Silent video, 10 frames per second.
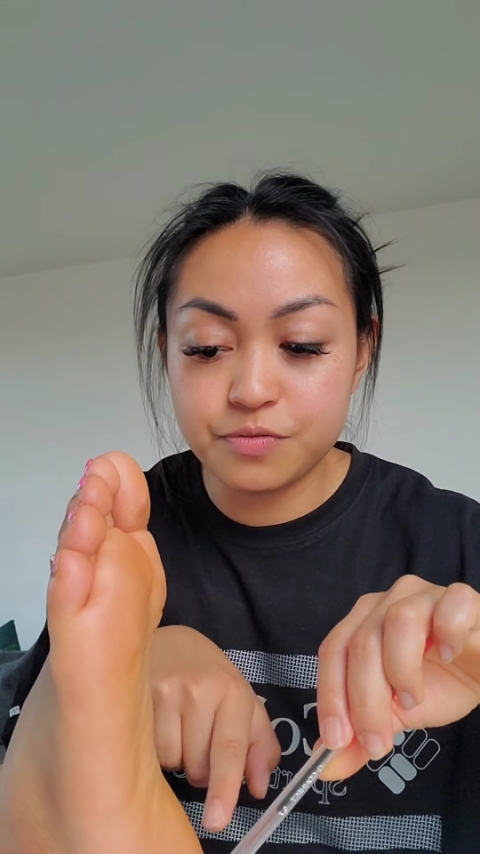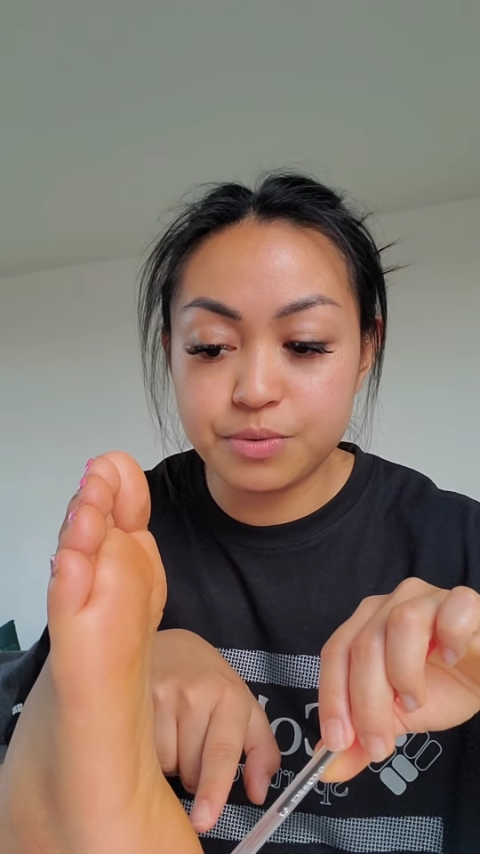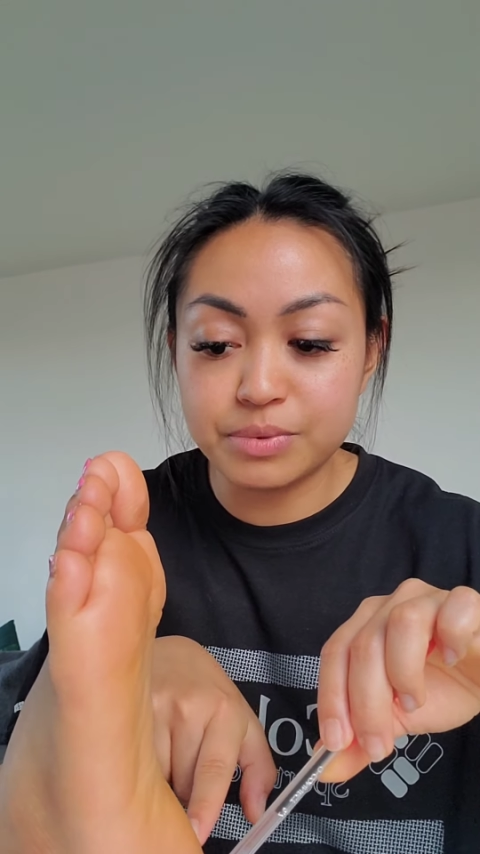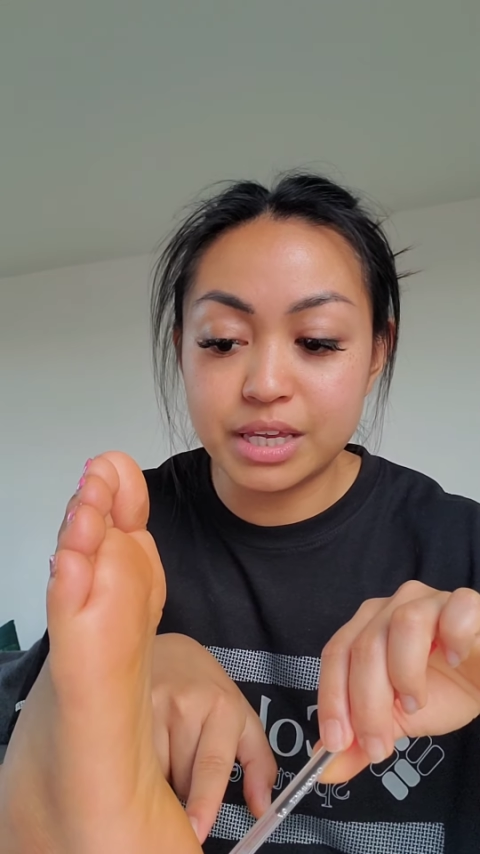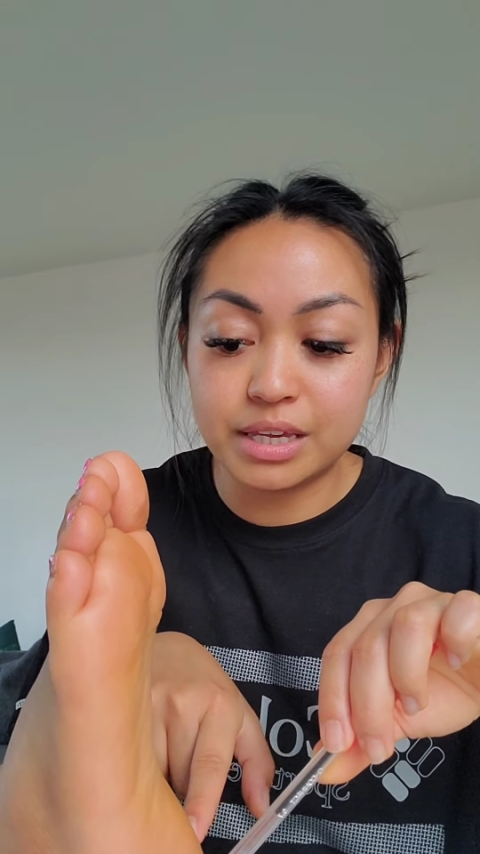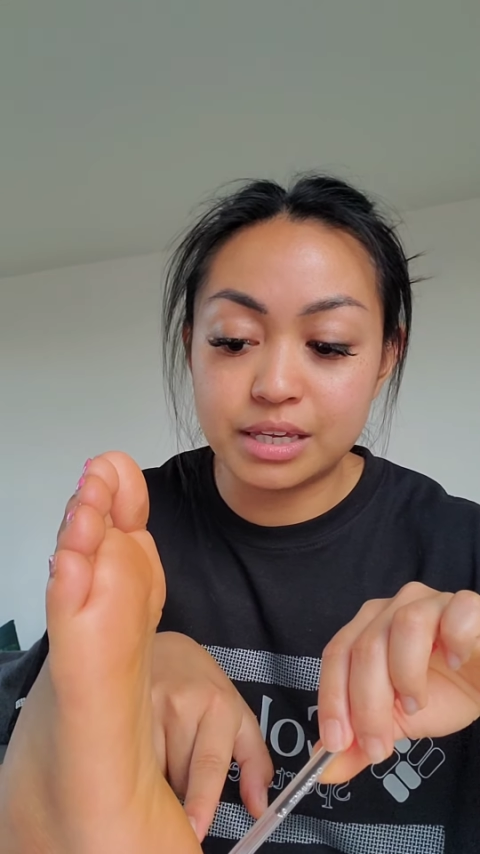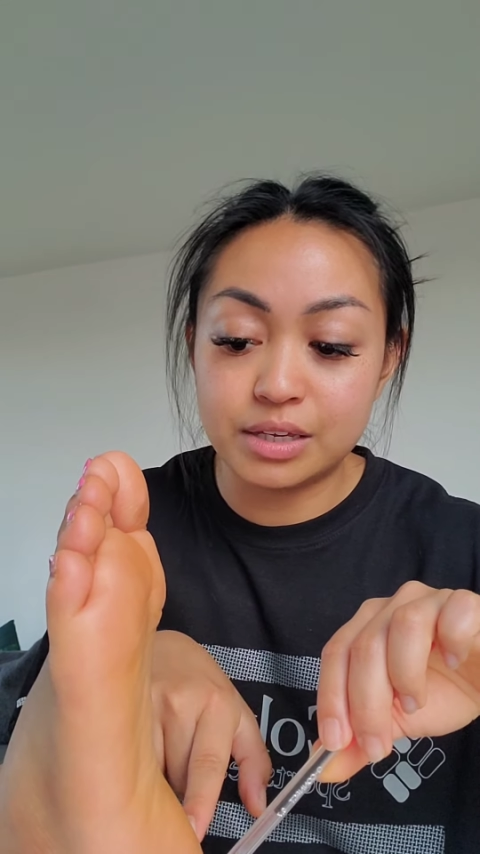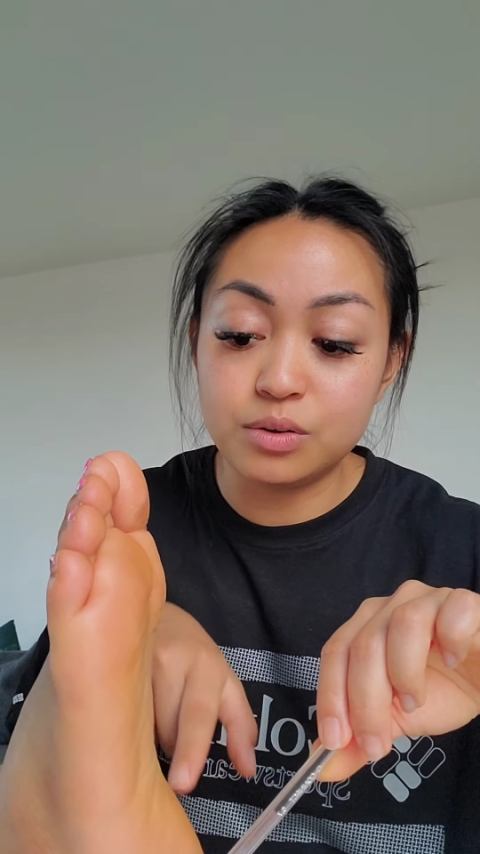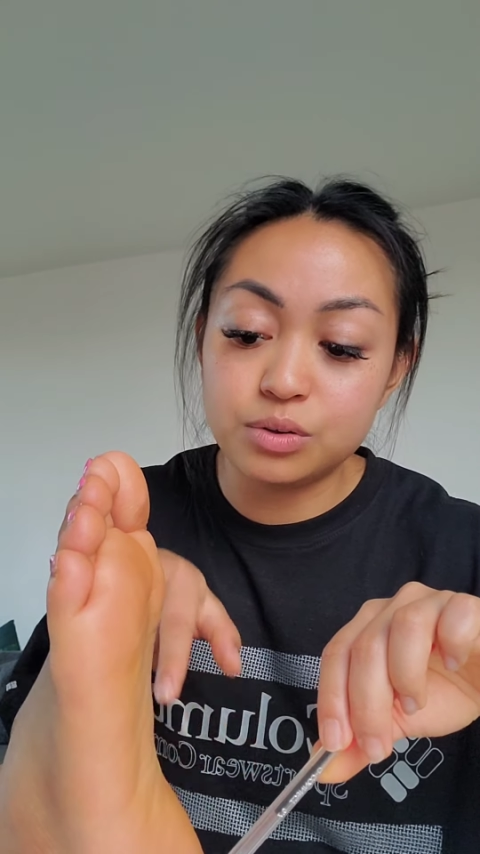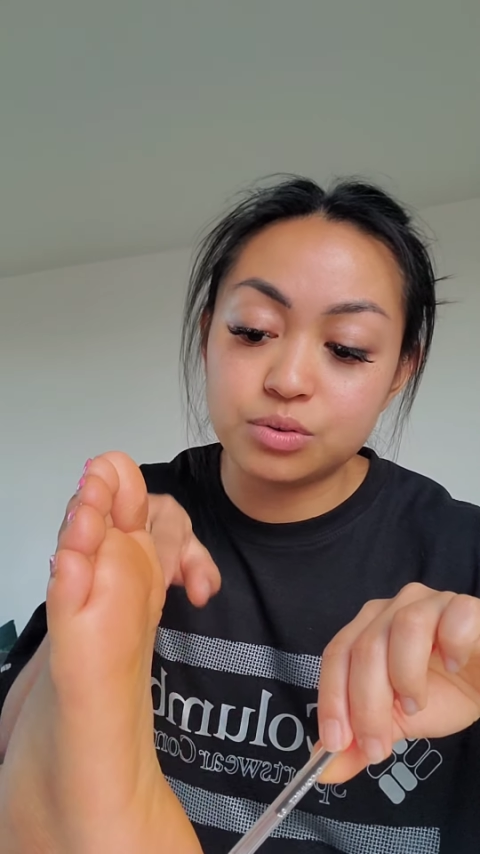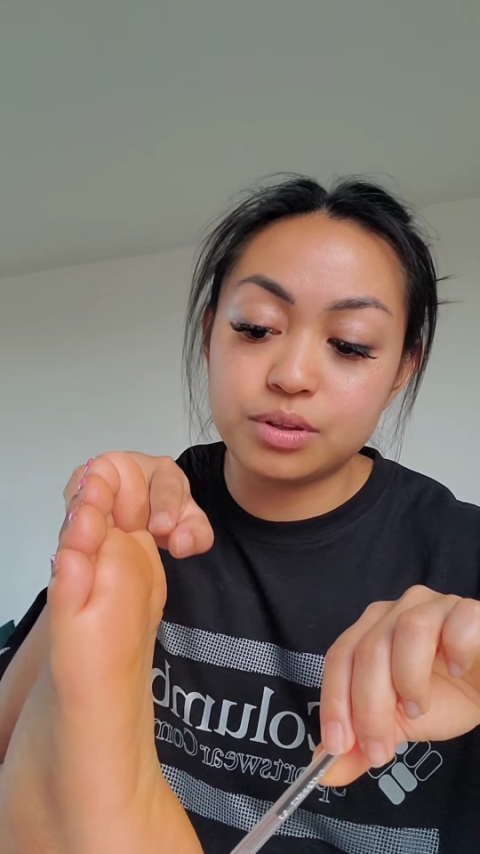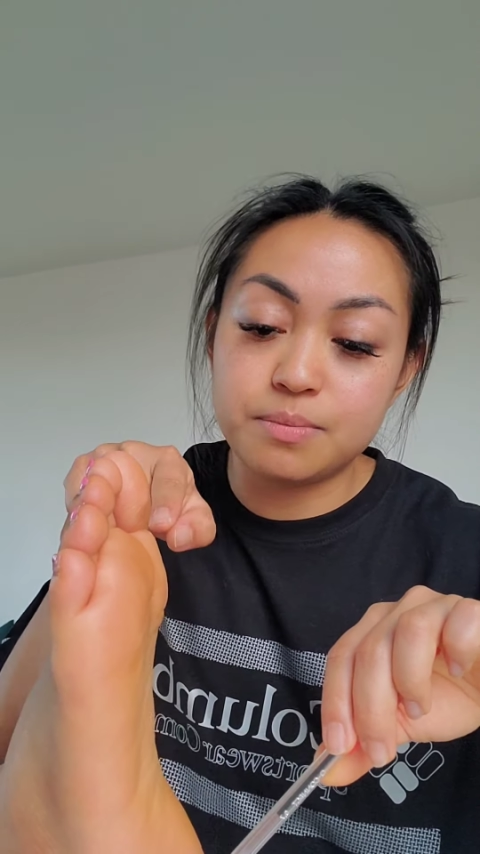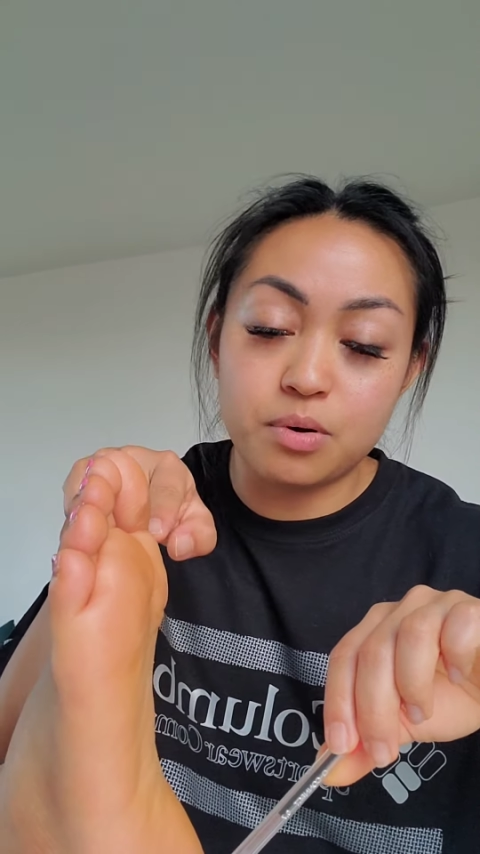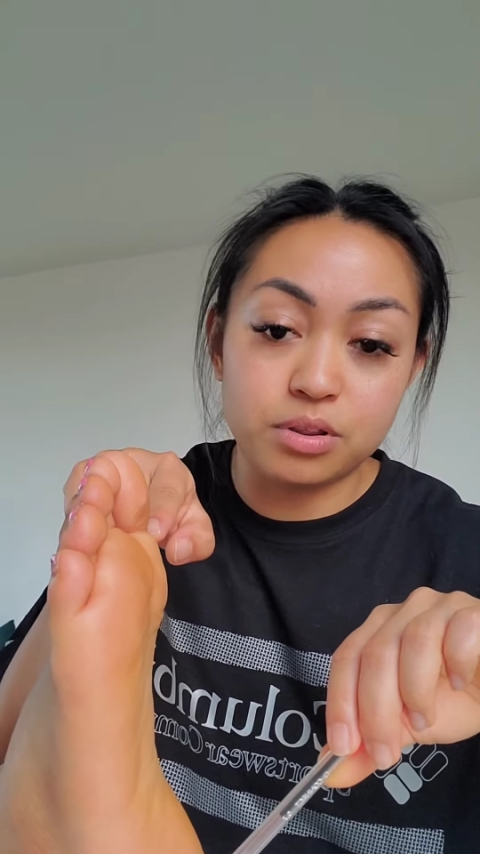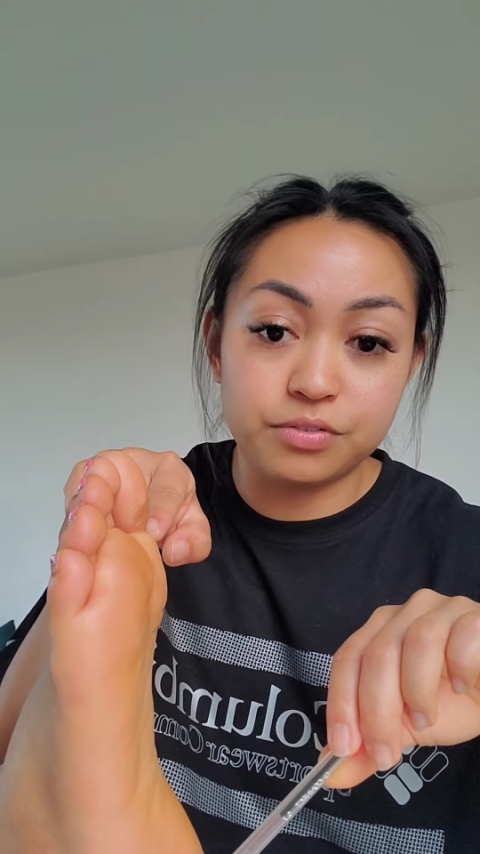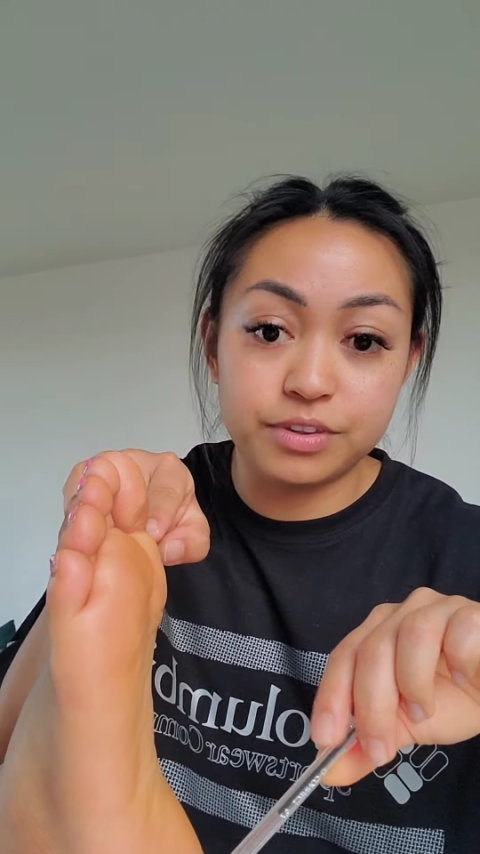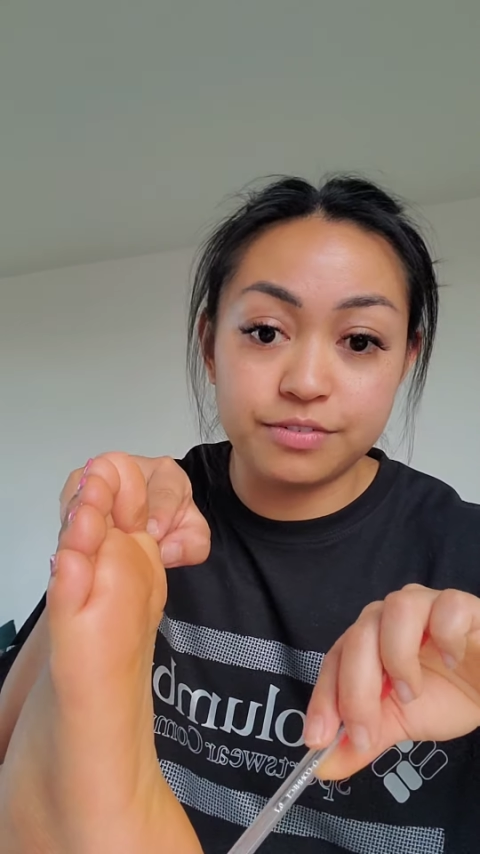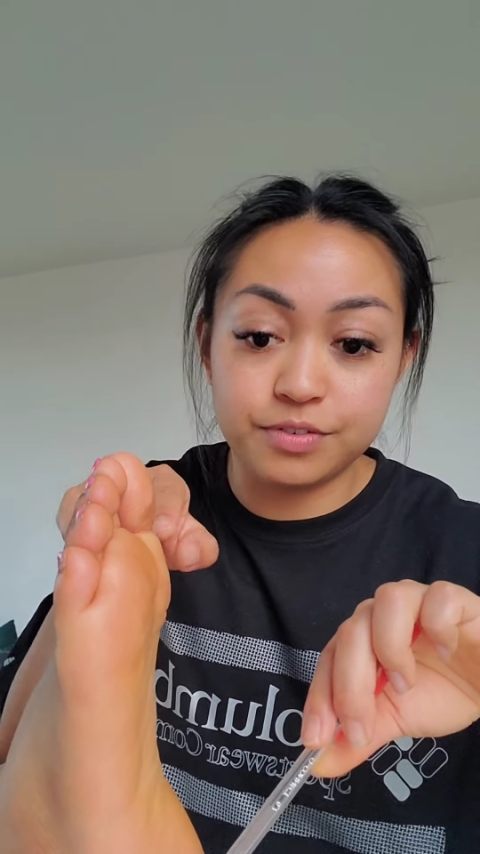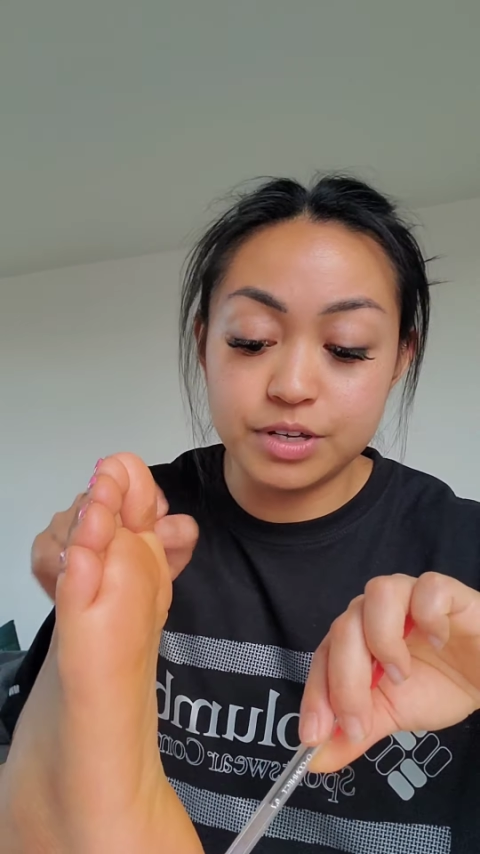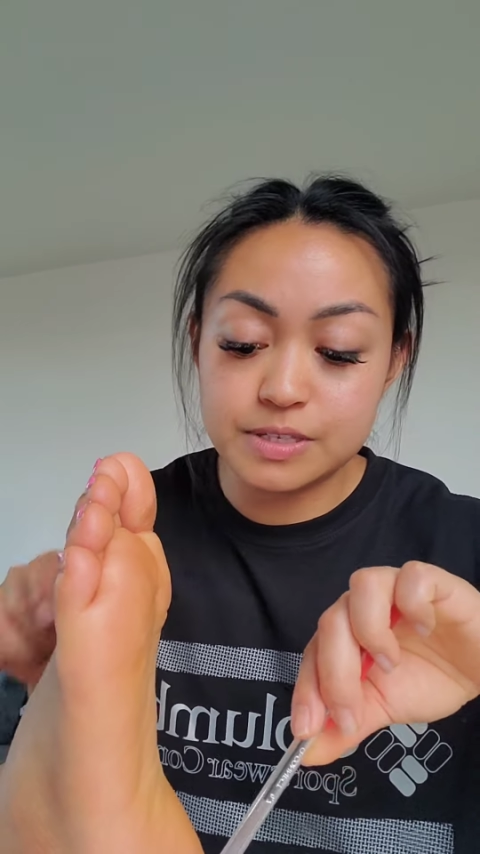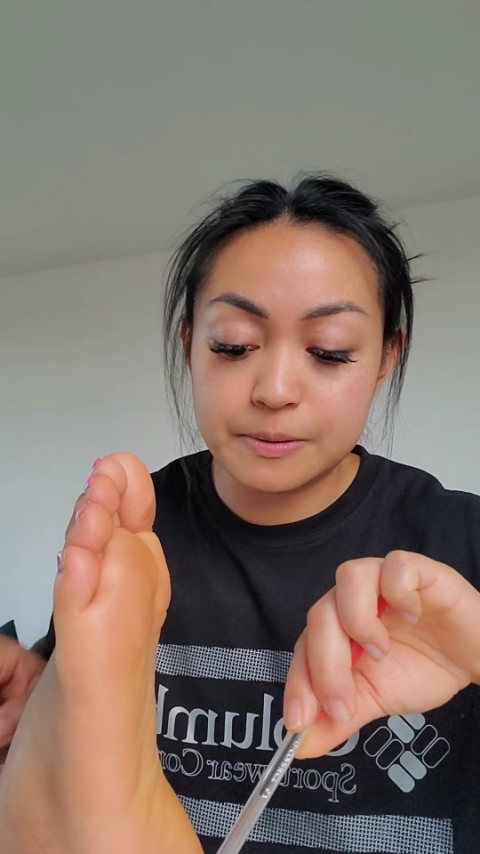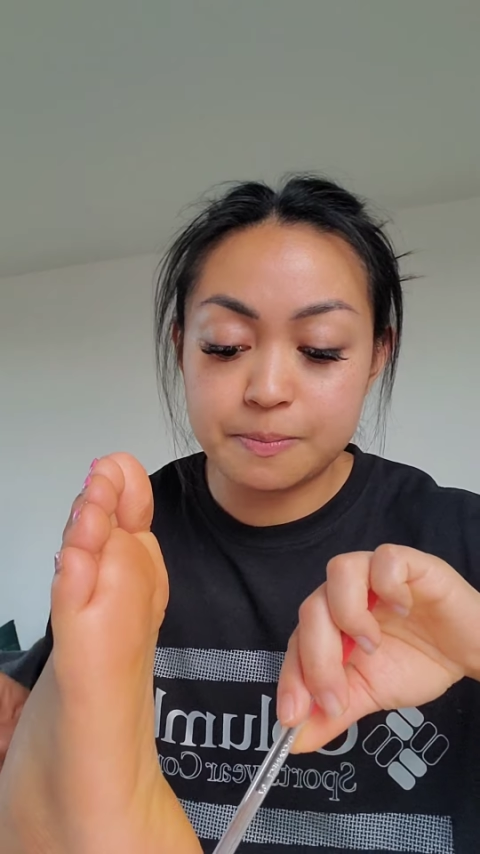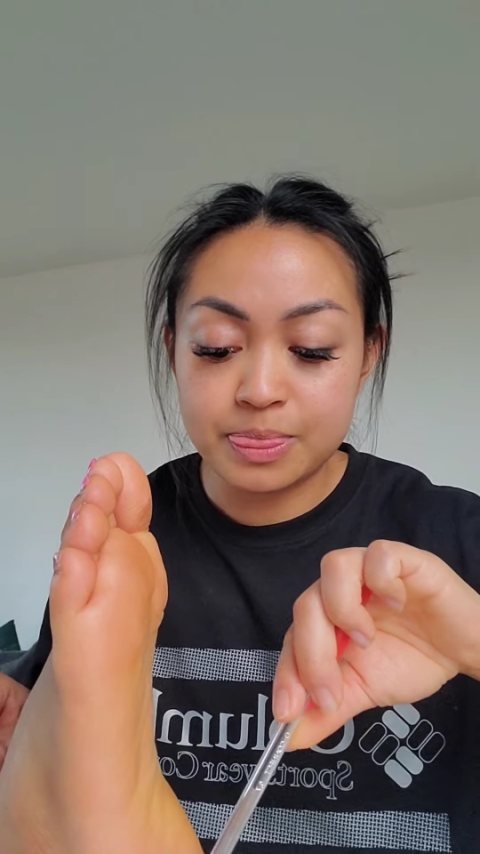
from the heel to the ball of the foot,